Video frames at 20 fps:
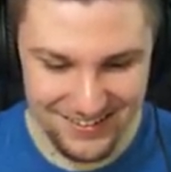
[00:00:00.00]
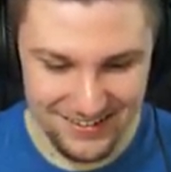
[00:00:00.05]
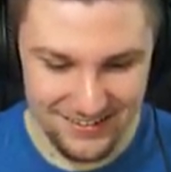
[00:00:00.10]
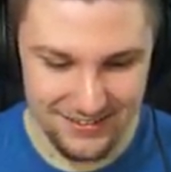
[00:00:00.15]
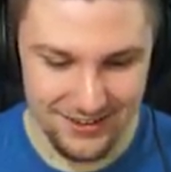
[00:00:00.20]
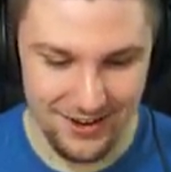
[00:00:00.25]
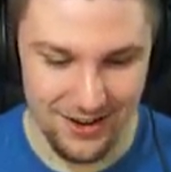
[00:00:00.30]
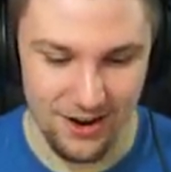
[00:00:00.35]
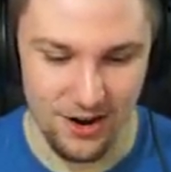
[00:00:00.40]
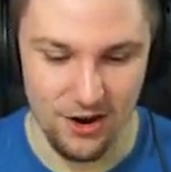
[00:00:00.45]

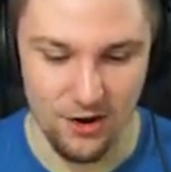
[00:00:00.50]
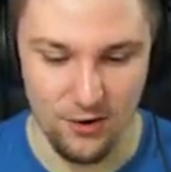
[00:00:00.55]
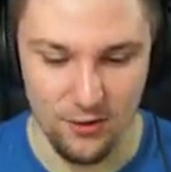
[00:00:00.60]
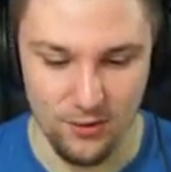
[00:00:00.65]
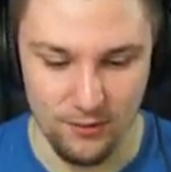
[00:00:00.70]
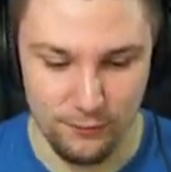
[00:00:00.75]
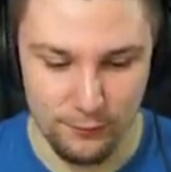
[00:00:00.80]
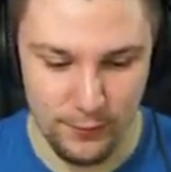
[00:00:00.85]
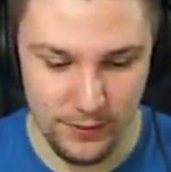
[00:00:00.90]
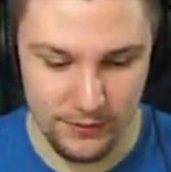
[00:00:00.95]
No,
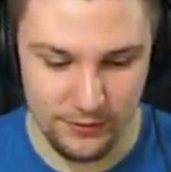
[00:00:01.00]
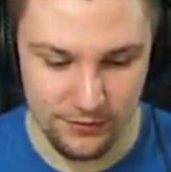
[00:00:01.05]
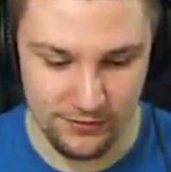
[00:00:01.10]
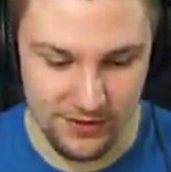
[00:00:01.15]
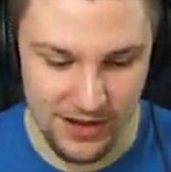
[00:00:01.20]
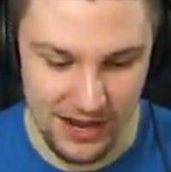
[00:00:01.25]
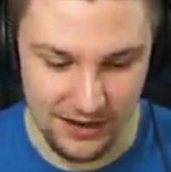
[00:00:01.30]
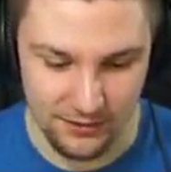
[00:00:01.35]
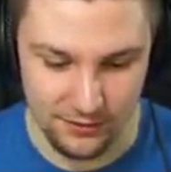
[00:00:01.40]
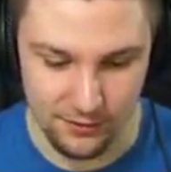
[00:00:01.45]
if we're
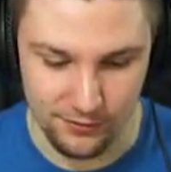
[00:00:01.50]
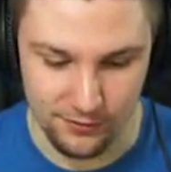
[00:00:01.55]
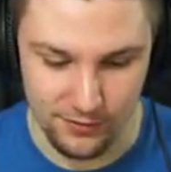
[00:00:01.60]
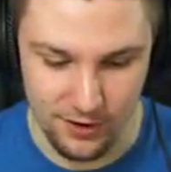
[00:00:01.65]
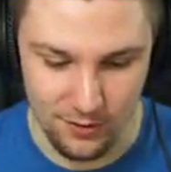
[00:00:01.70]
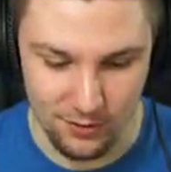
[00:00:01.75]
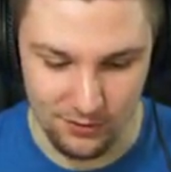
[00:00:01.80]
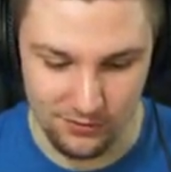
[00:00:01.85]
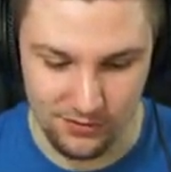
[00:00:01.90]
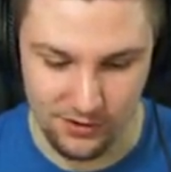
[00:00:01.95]
just actors,
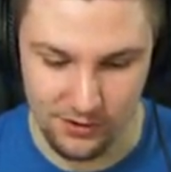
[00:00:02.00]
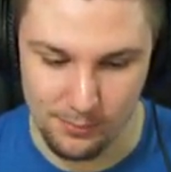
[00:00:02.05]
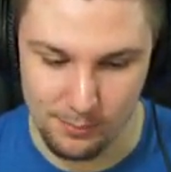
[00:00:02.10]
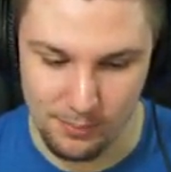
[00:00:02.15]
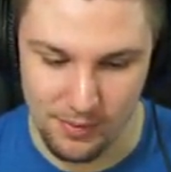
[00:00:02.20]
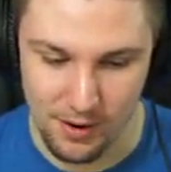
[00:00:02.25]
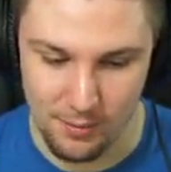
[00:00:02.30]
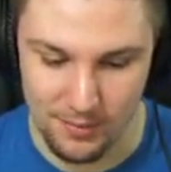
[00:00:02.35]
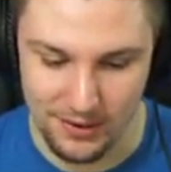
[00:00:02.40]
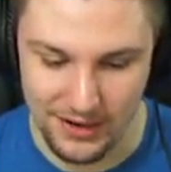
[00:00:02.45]
no one's gonna
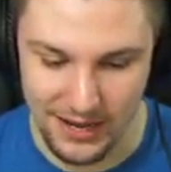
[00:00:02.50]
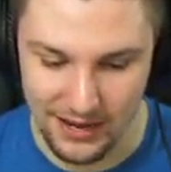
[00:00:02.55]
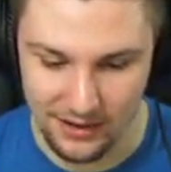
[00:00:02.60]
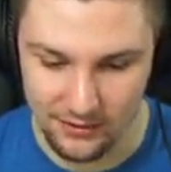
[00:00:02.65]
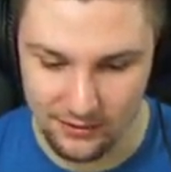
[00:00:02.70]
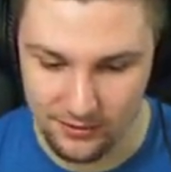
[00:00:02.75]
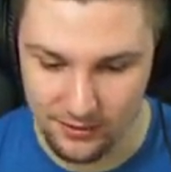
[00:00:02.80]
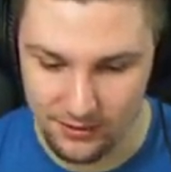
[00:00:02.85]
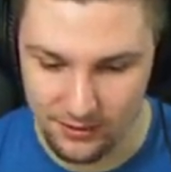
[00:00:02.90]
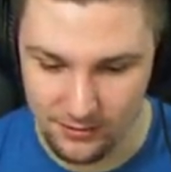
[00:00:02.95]
bomb an
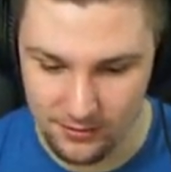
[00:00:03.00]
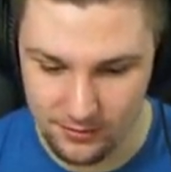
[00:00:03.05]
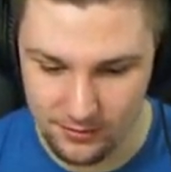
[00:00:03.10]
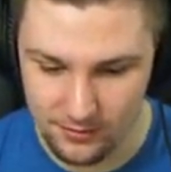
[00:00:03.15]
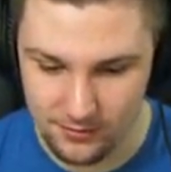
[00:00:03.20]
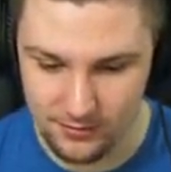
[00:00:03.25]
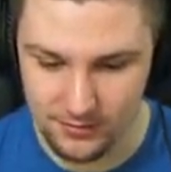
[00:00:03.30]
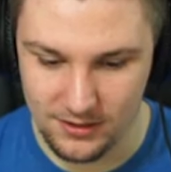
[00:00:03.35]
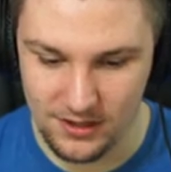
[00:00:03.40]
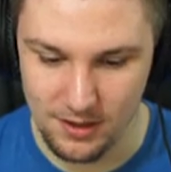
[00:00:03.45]
actor.
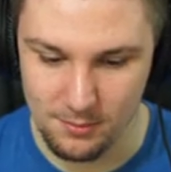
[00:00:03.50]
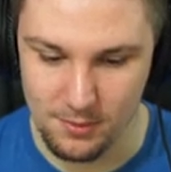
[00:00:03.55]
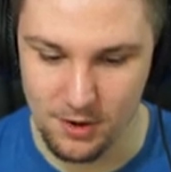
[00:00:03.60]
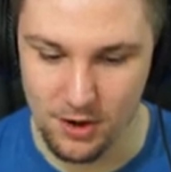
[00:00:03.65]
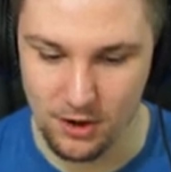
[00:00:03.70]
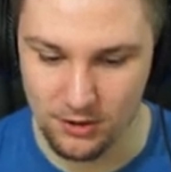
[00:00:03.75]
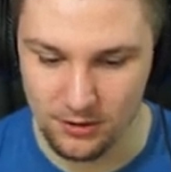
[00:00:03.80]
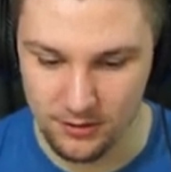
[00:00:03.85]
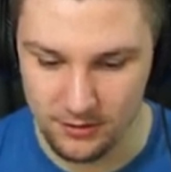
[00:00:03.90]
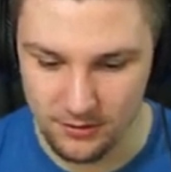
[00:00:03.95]
Come
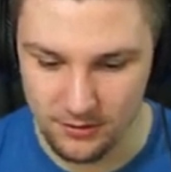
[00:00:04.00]
on.